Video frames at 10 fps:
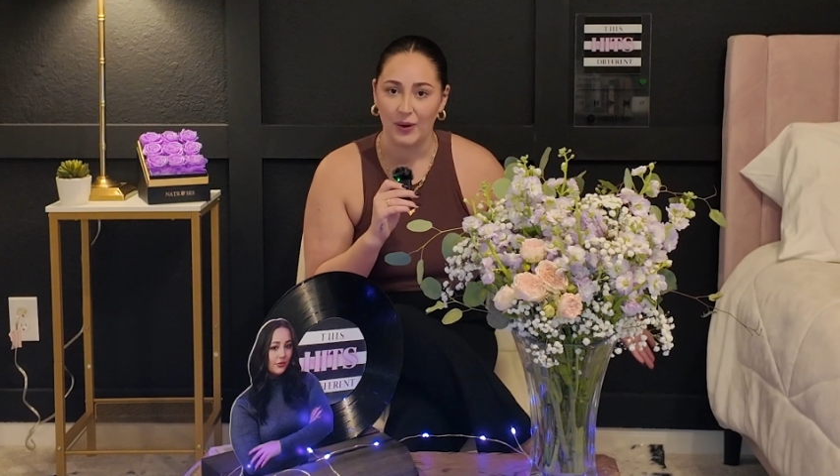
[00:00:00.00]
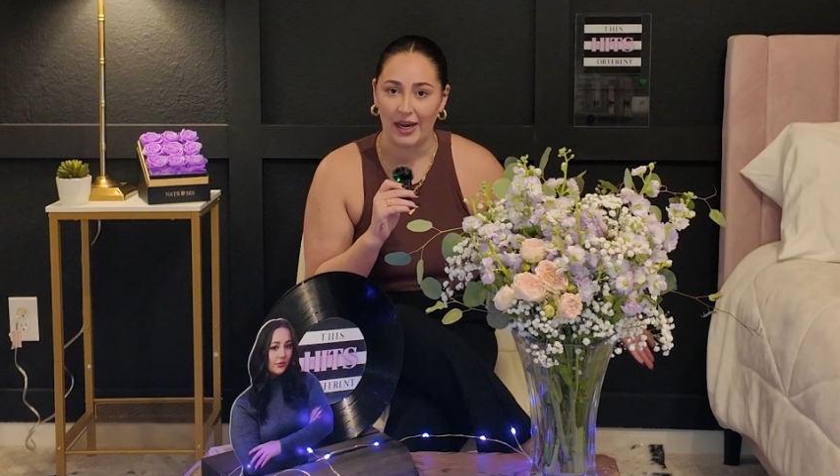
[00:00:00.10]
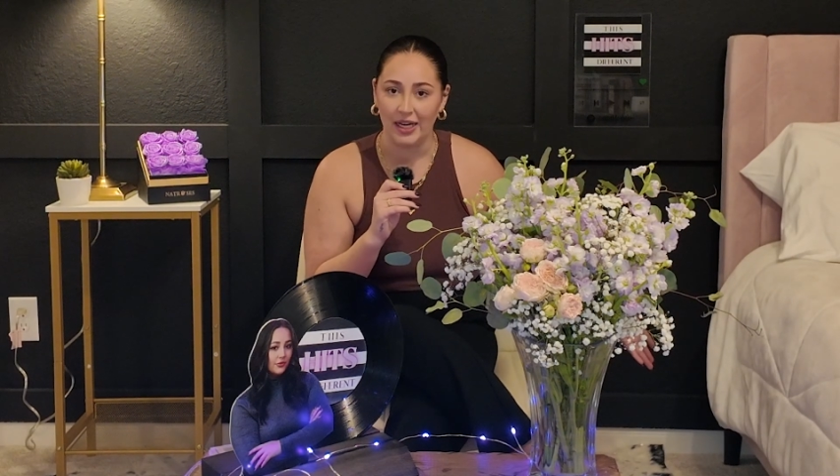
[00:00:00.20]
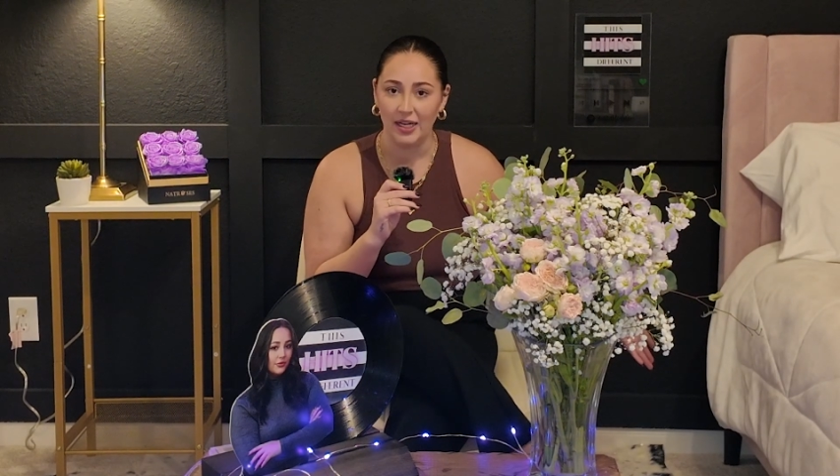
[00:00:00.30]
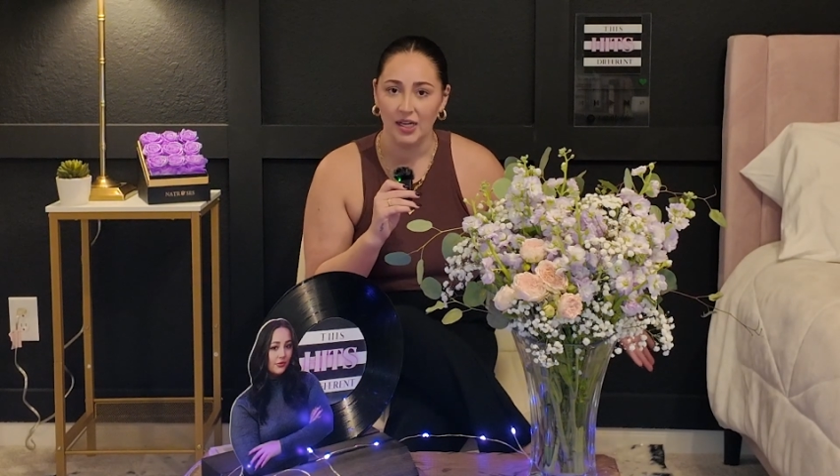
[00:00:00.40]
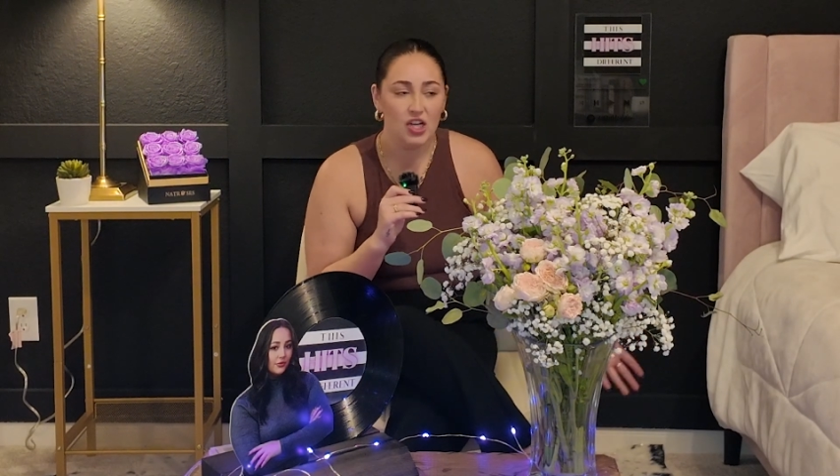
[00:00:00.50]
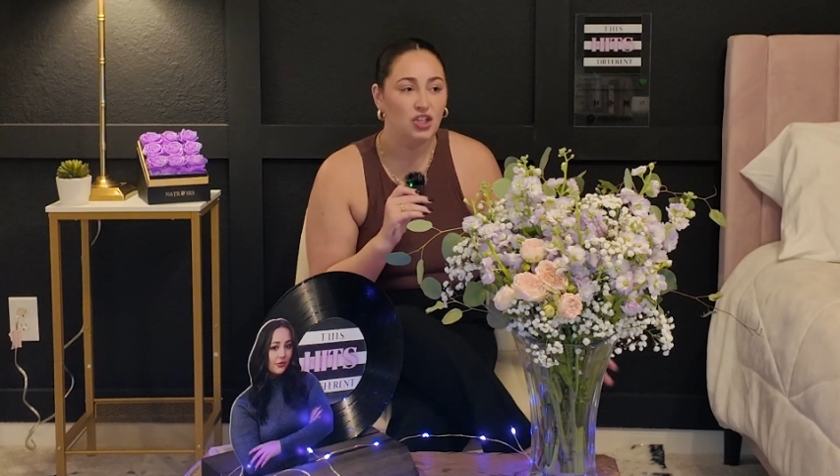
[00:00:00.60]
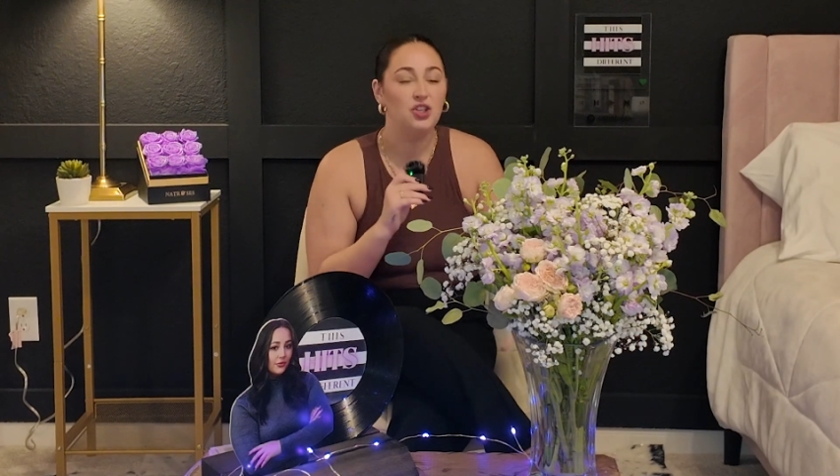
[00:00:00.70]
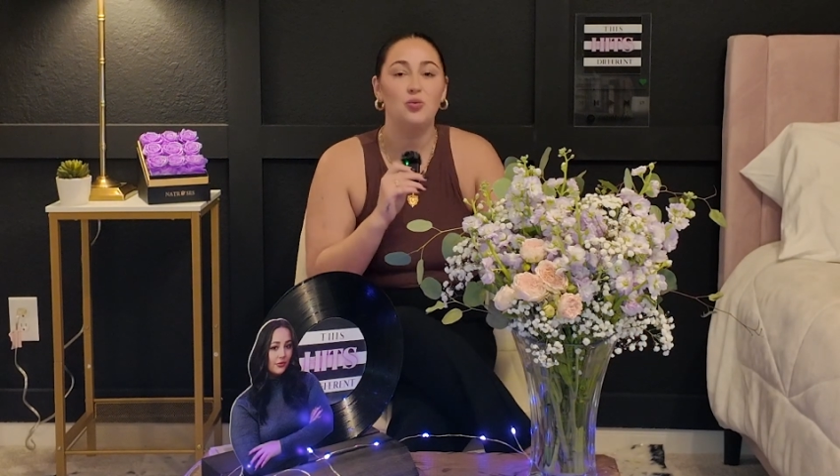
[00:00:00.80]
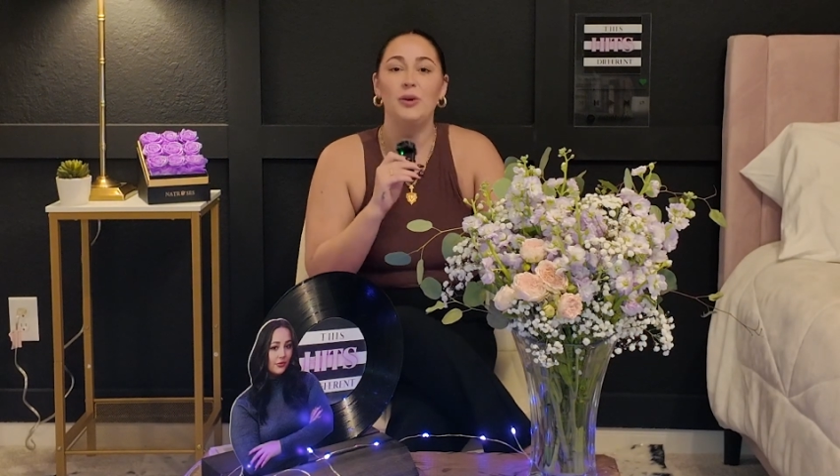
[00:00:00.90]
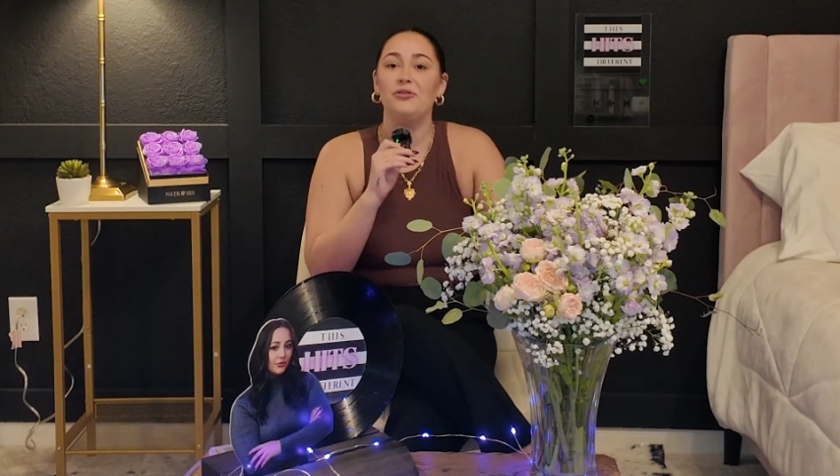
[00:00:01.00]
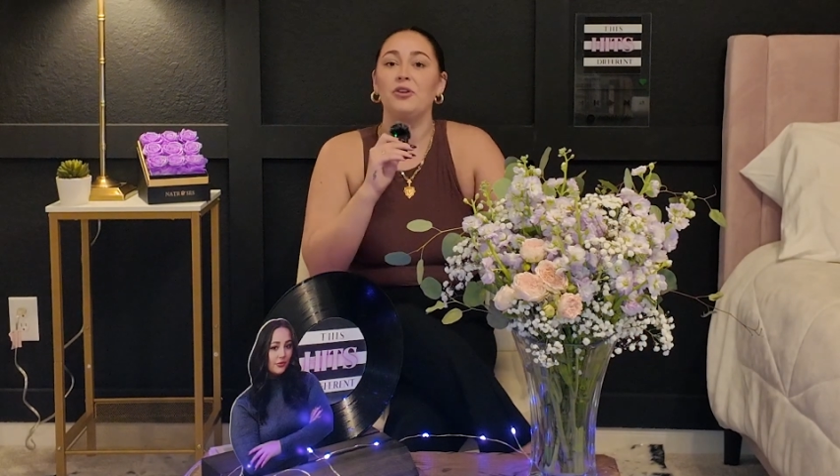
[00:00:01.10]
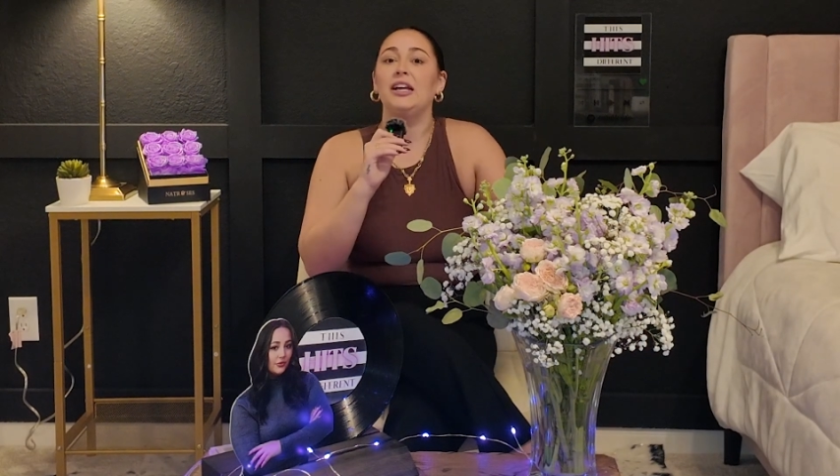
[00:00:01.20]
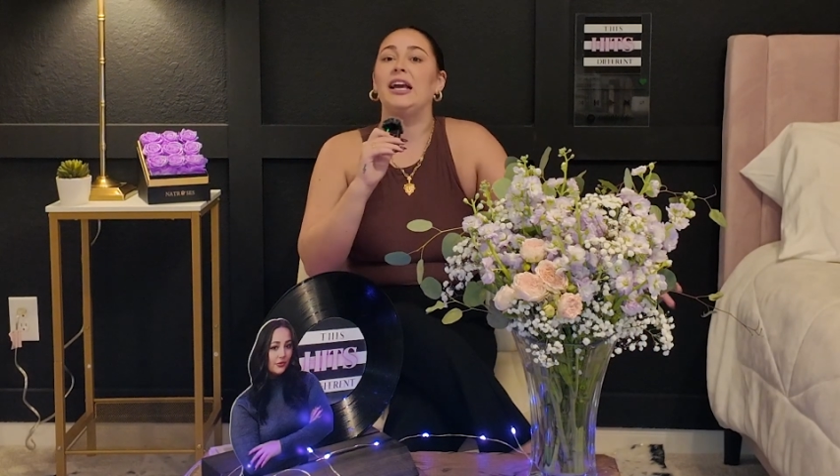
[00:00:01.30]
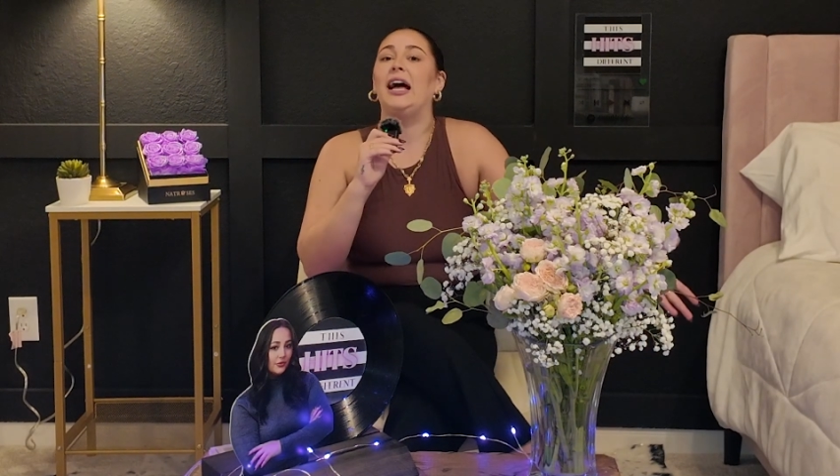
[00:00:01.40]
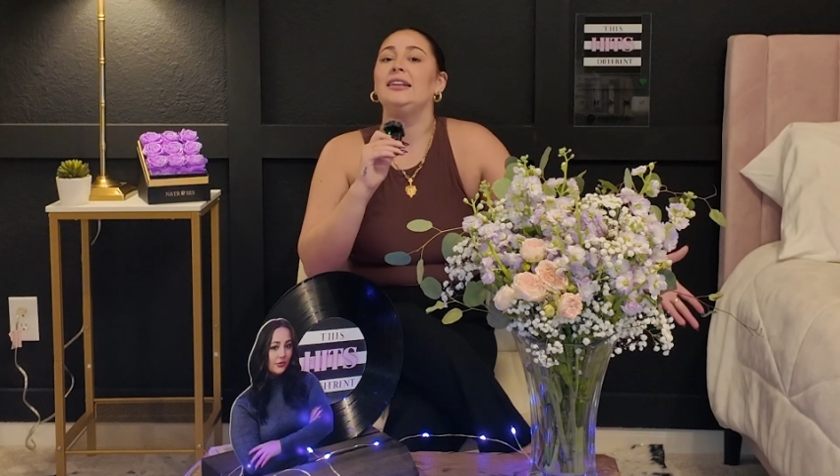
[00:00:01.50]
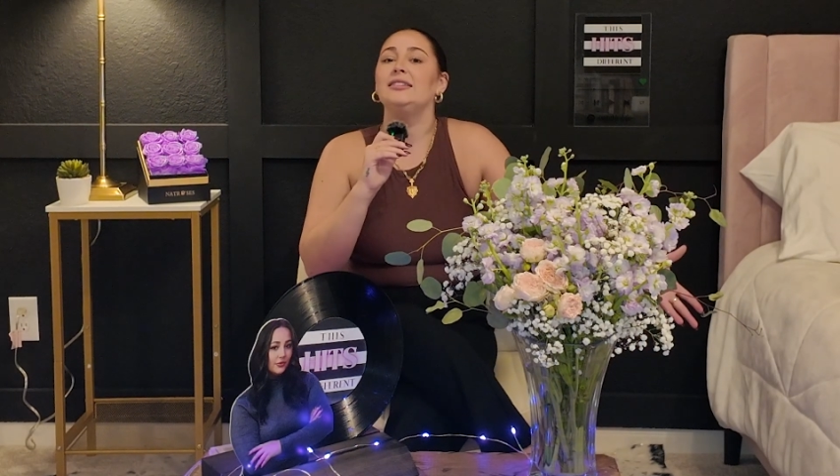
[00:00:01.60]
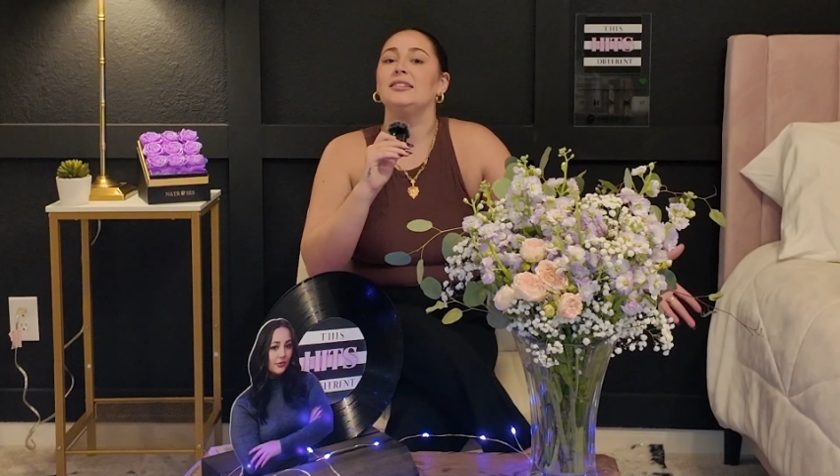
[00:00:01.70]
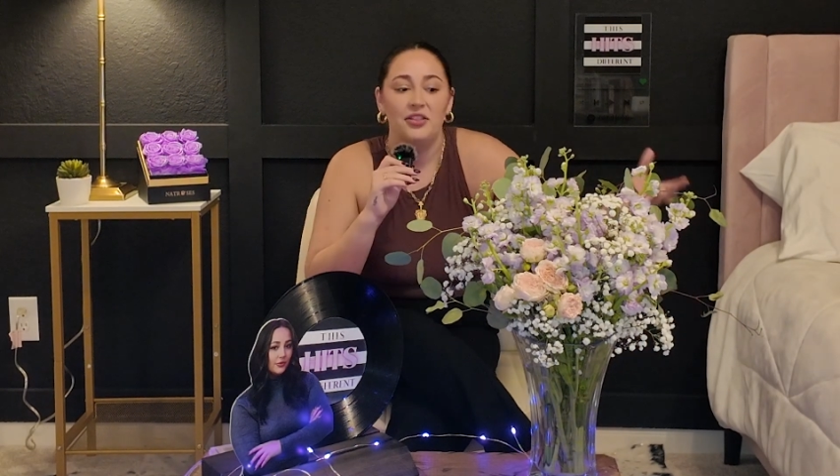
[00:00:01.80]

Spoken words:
Wade? Did we forget